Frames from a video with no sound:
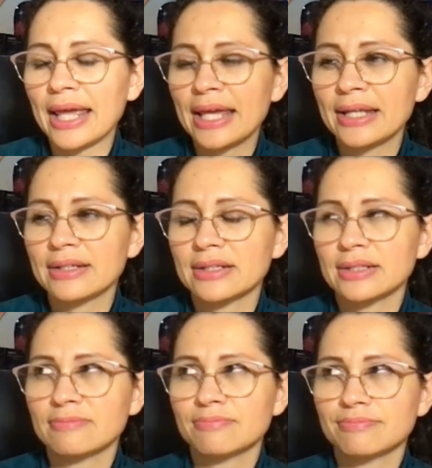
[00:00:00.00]
it
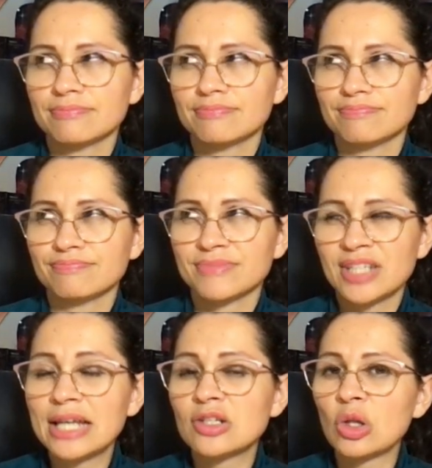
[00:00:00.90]

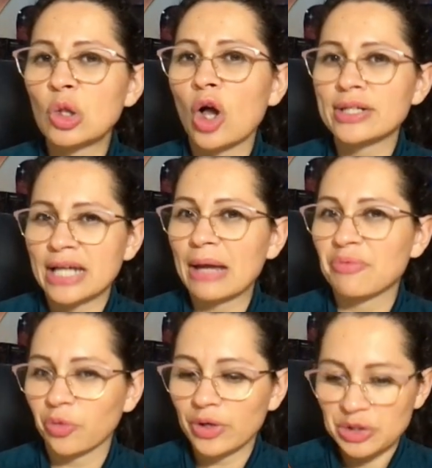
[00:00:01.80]
takes a long
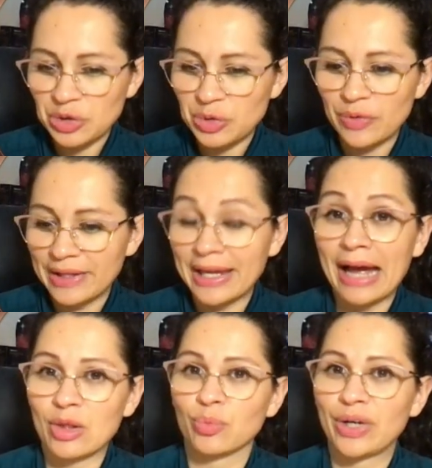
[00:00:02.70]
time for it to do the
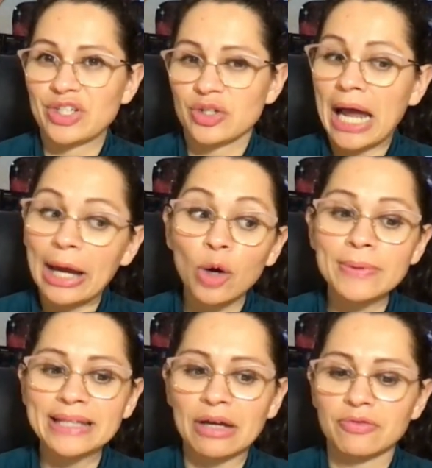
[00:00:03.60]
calibration. I
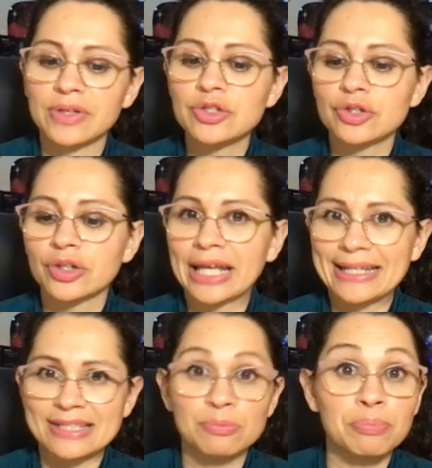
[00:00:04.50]
hope that feature
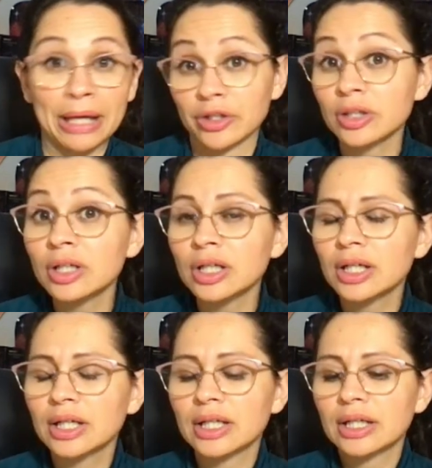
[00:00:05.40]
gets better.
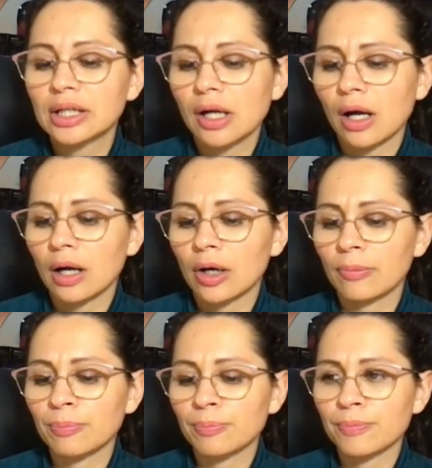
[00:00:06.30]

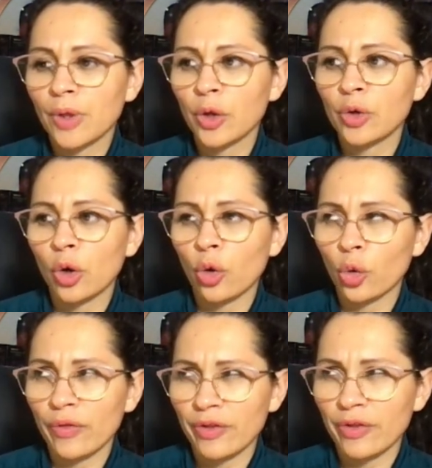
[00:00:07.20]
you know,
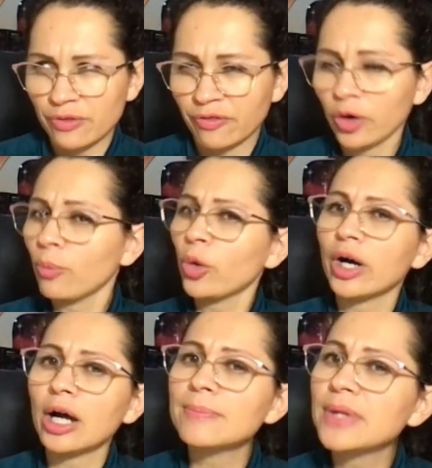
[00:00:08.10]
or there's a
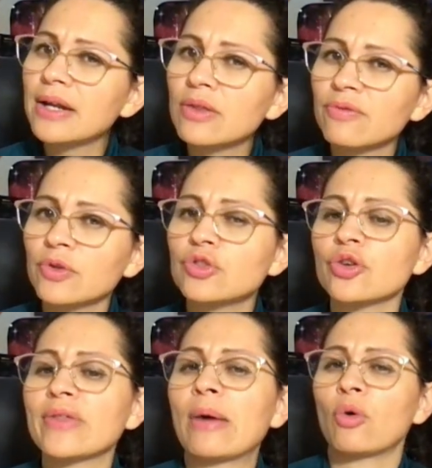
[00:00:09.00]
firmware update in the
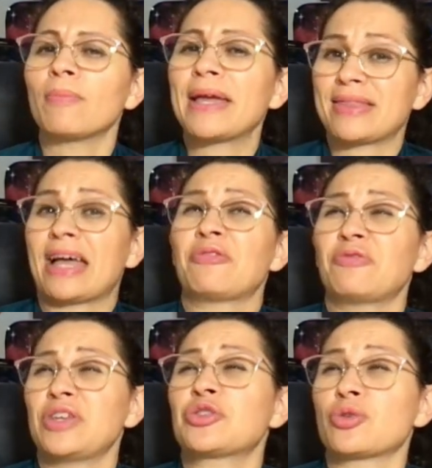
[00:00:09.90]
future that will make that
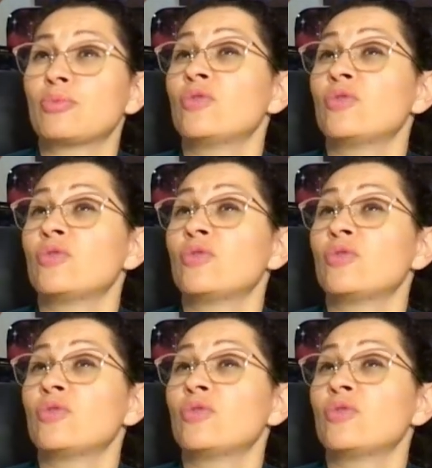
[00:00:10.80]
feature